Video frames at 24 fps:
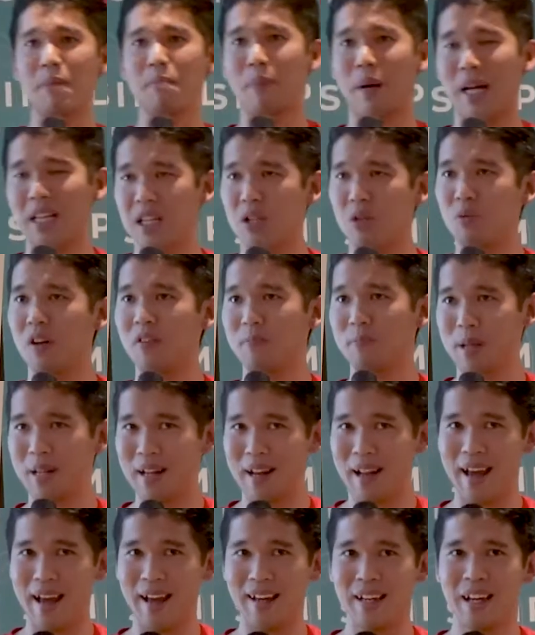in Butterworth,
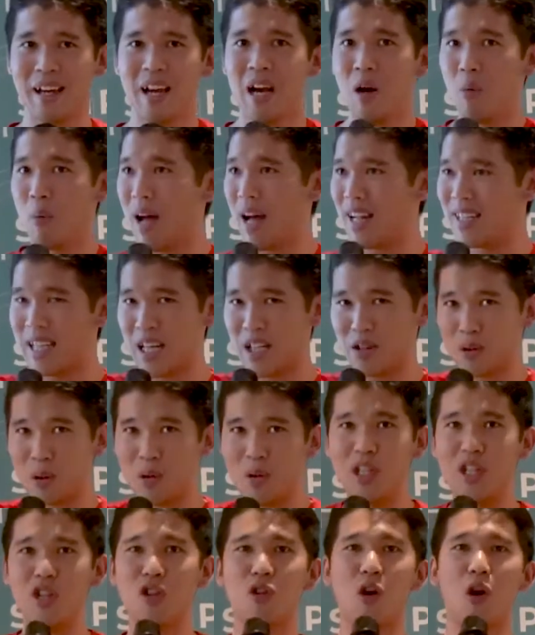Penang, where Dr.
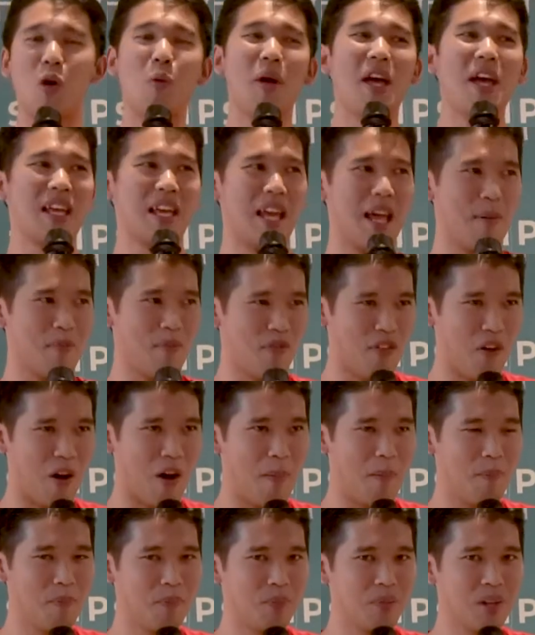Lee Chong Wei came
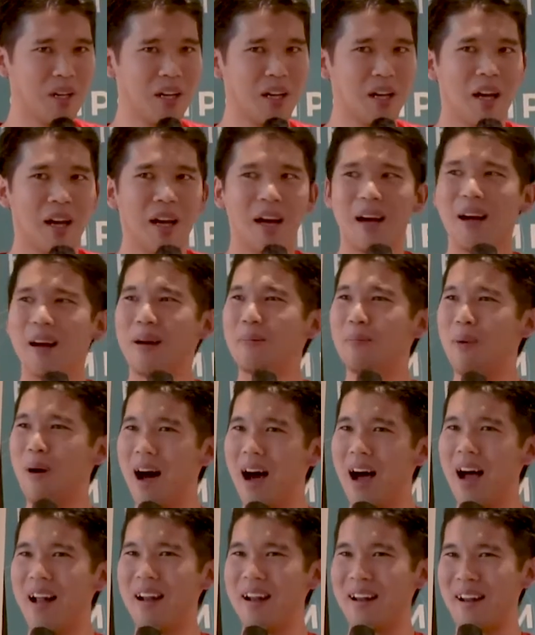from.
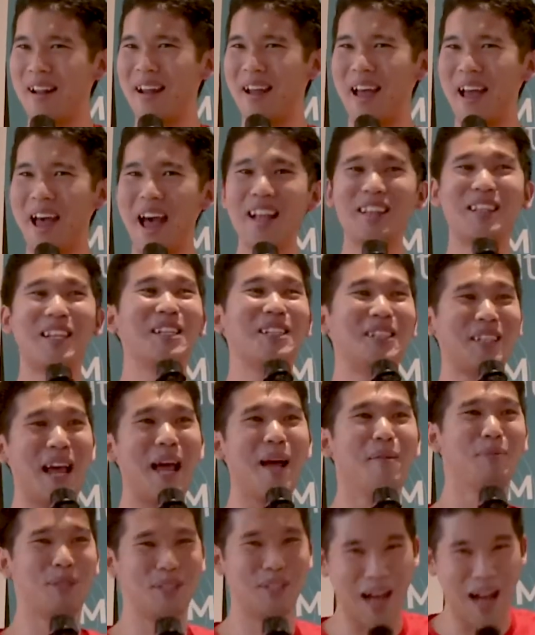At the
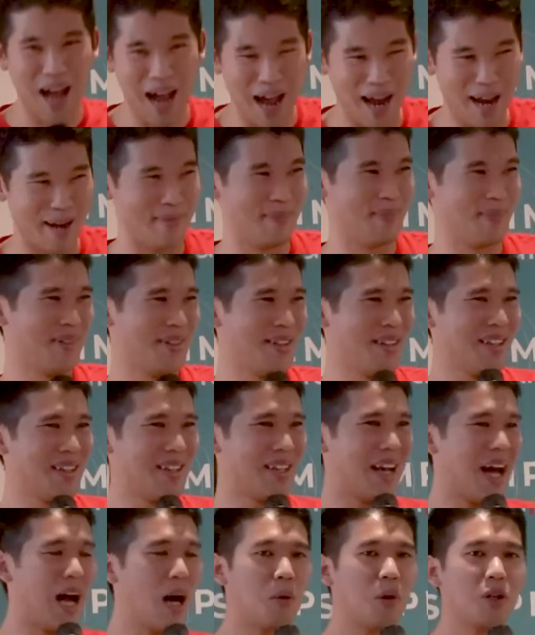same time,
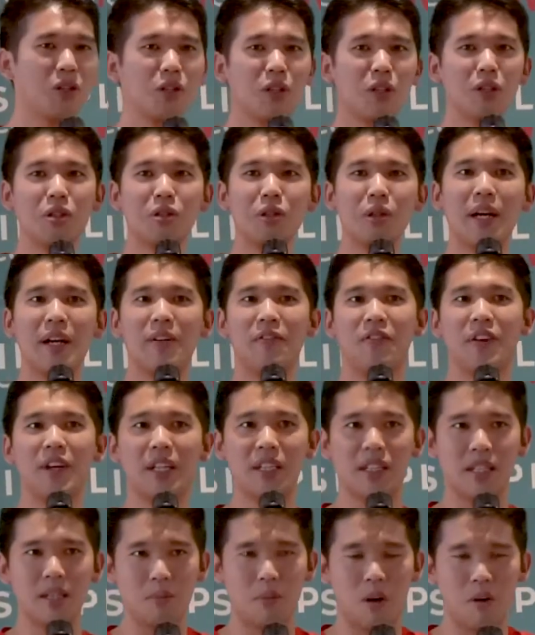I was also a
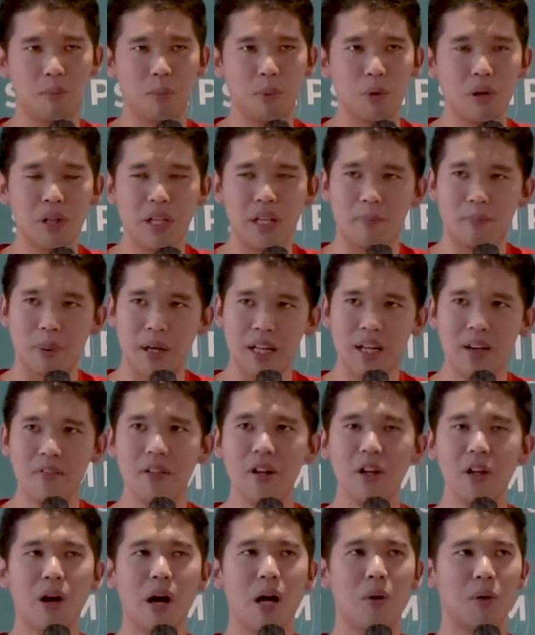victim of bullying. But
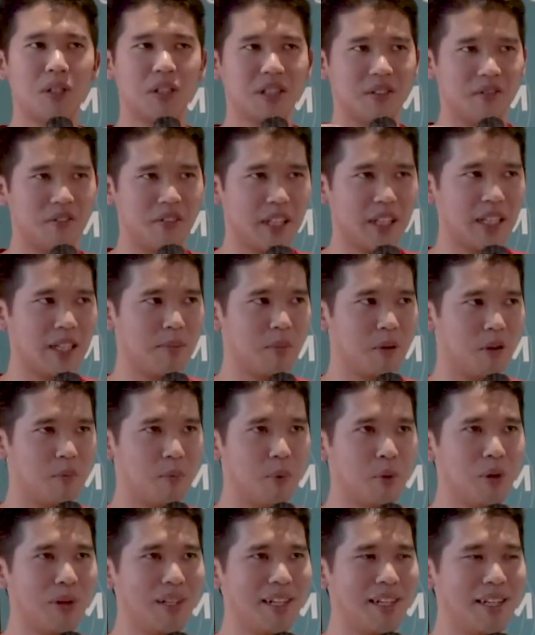even though I was a victim of
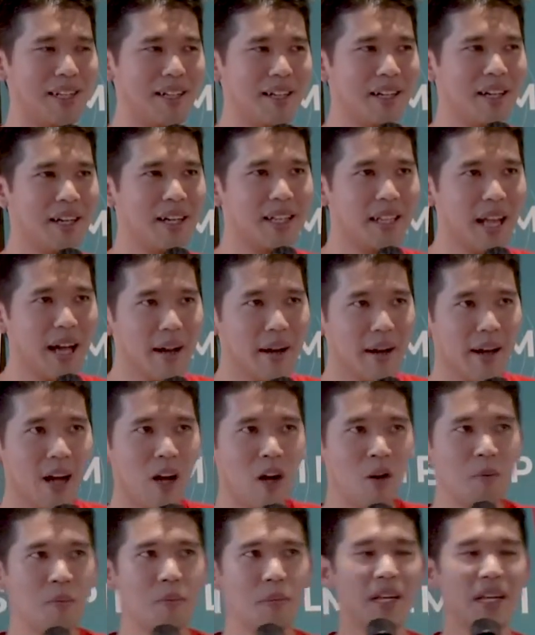bullying, that
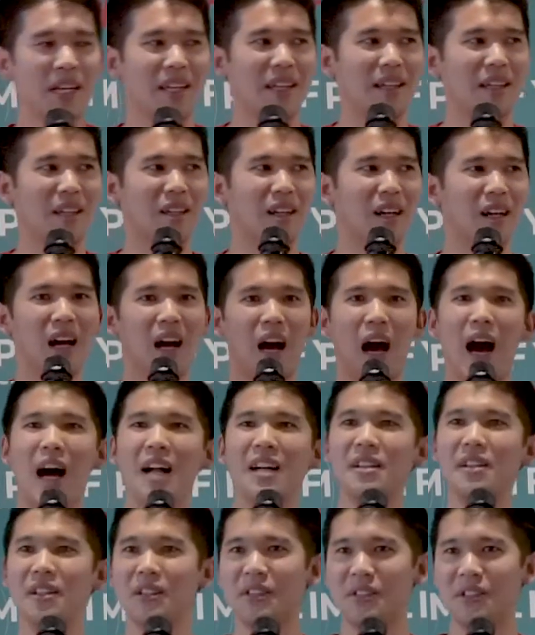helped me
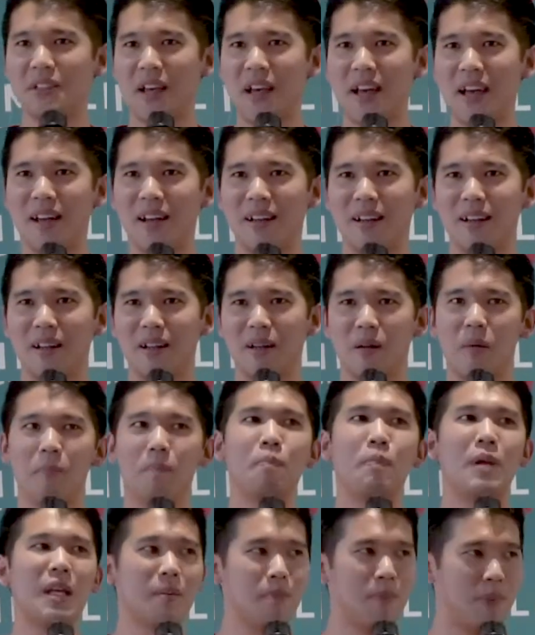understand
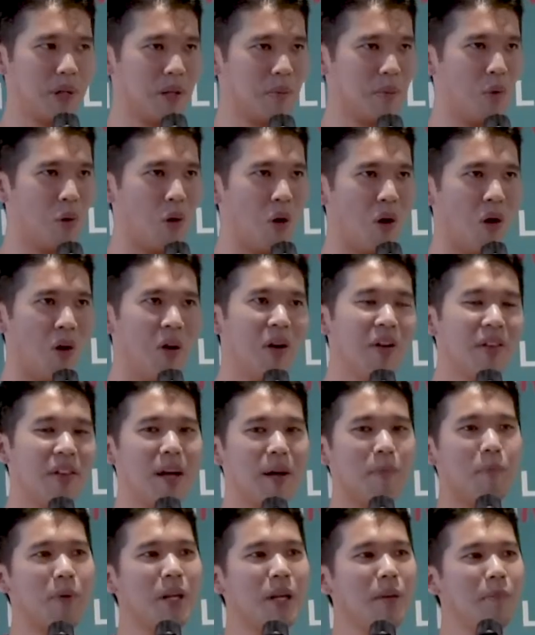people more,
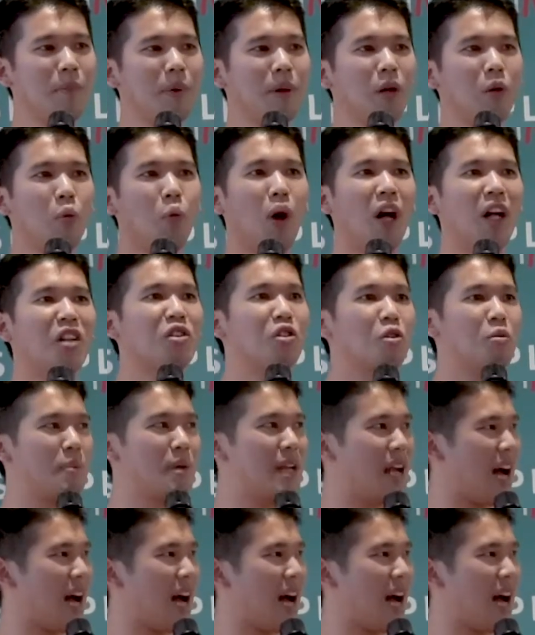that people want to be